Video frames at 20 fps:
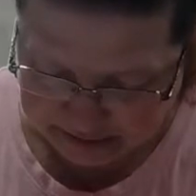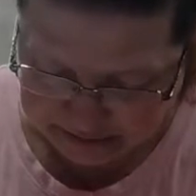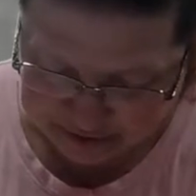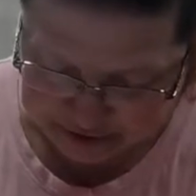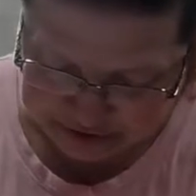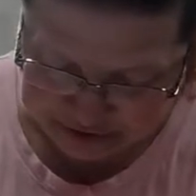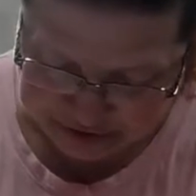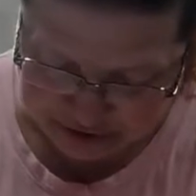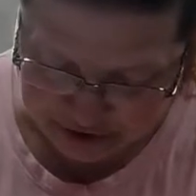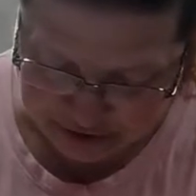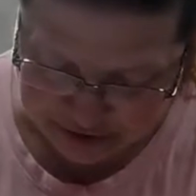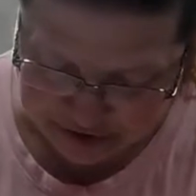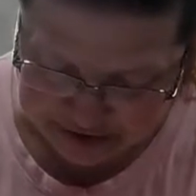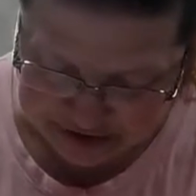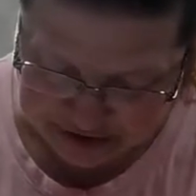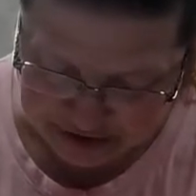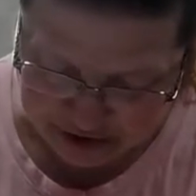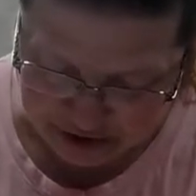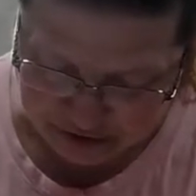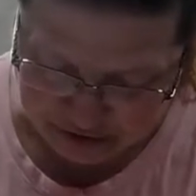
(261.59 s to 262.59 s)
And I'm just
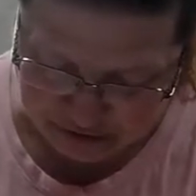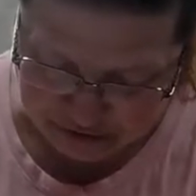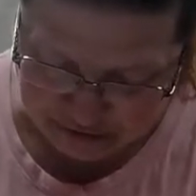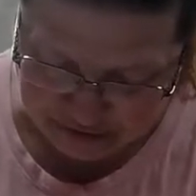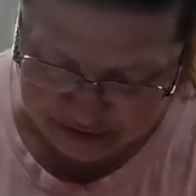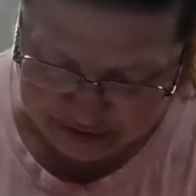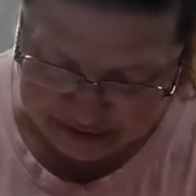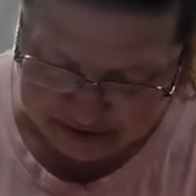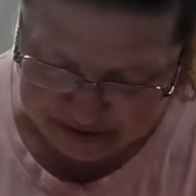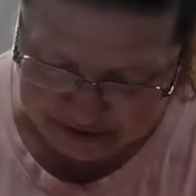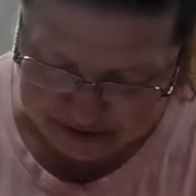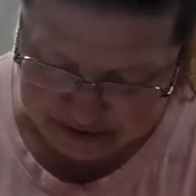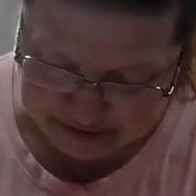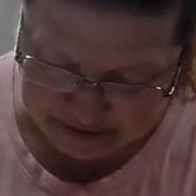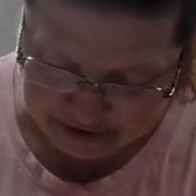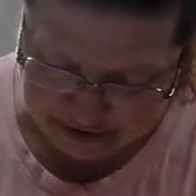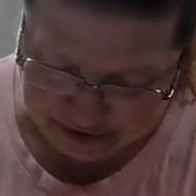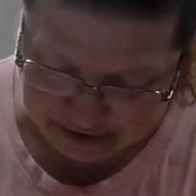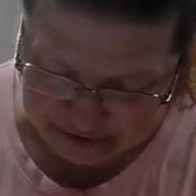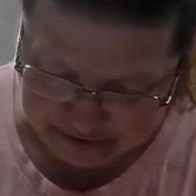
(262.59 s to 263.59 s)
going to go from
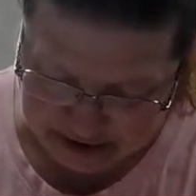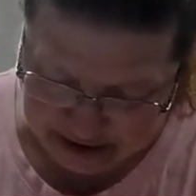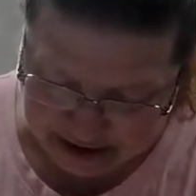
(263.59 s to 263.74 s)
the center